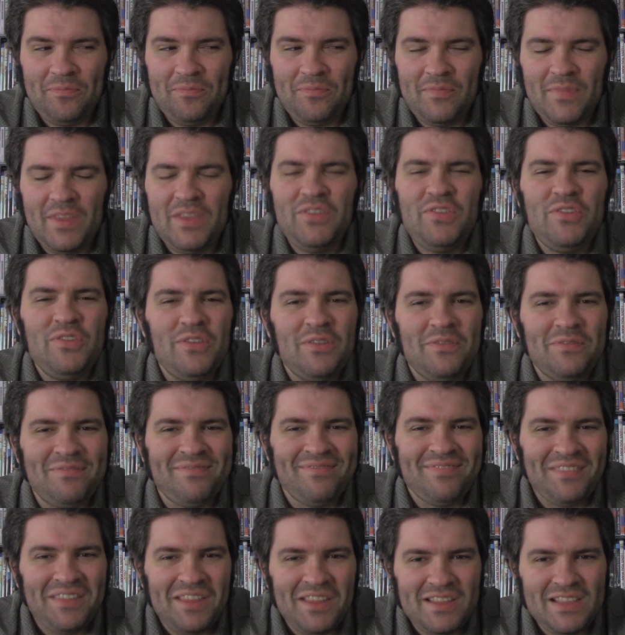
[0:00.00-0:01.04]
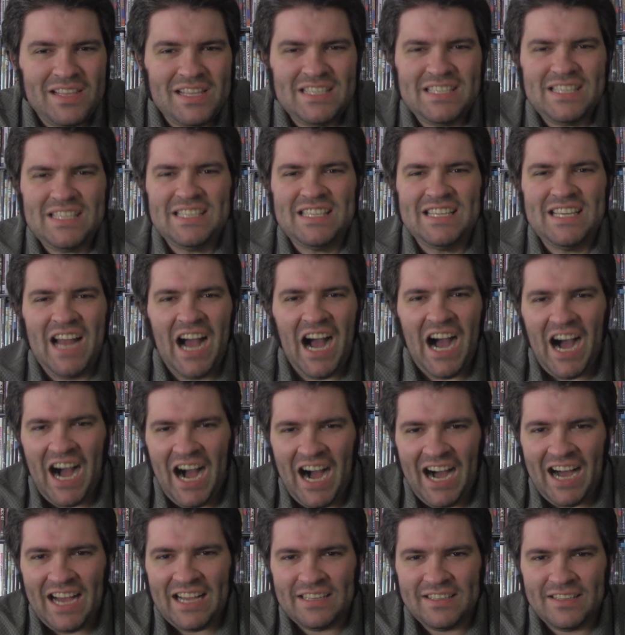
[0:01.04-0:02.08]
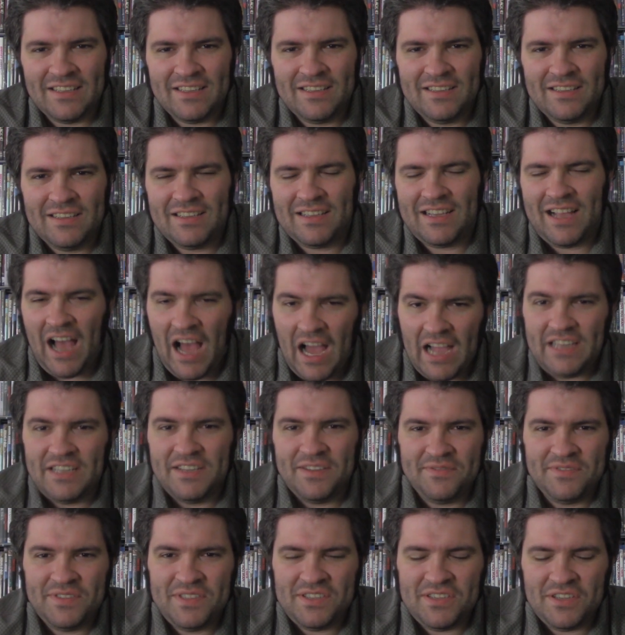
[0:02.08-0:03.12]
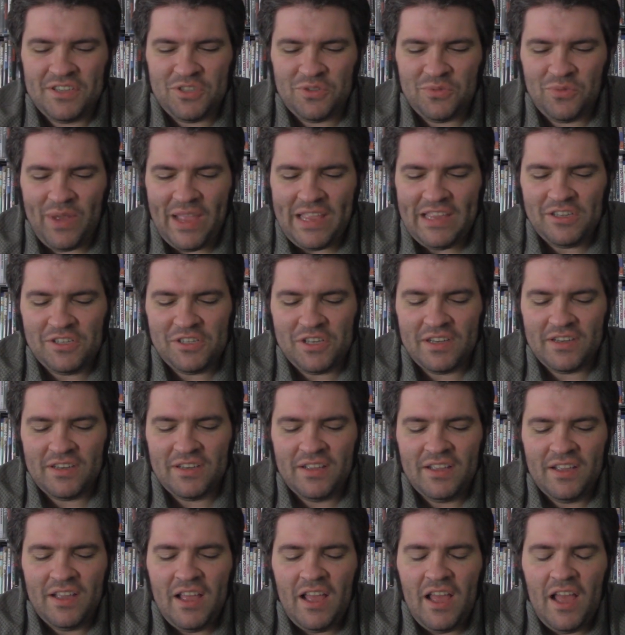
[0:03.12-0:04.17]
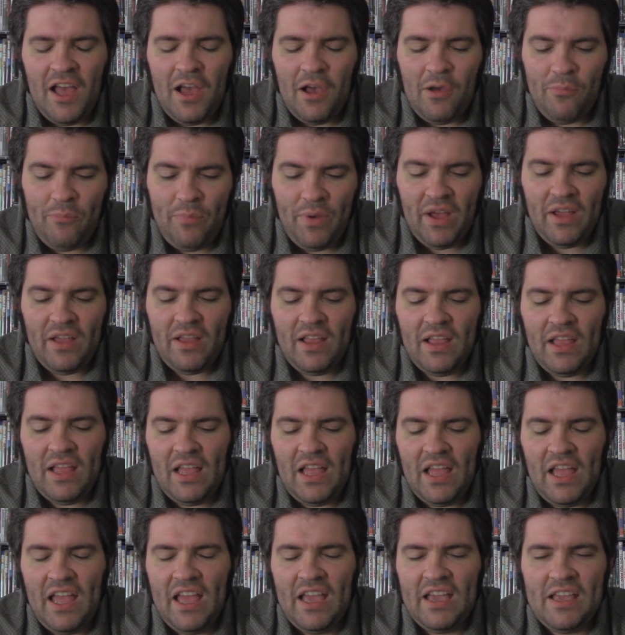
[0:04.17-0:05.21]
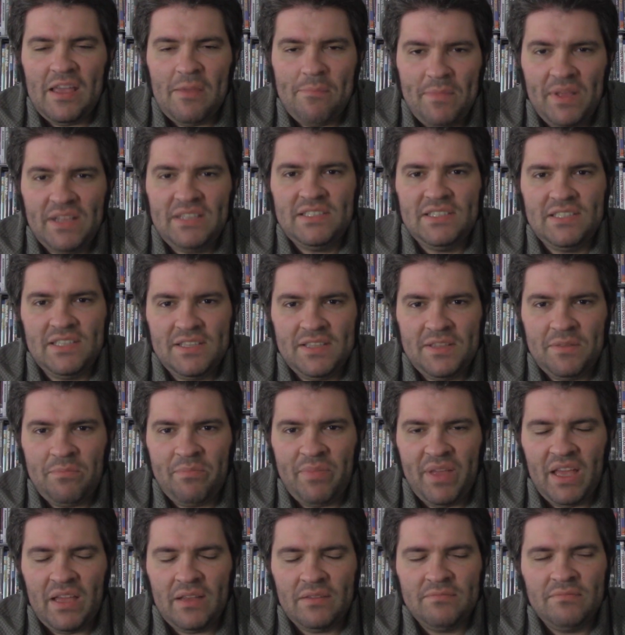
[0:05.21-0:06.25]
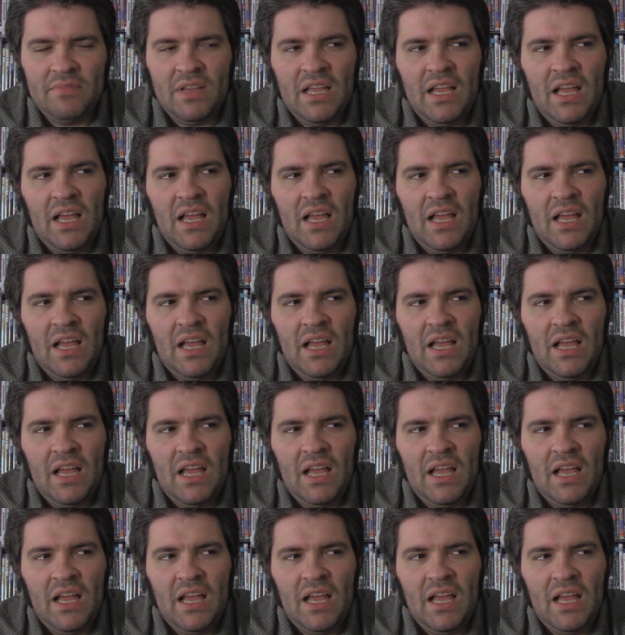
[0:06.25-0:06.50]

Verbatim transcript: this is this is an odd kind of situation. But it commits to the bit.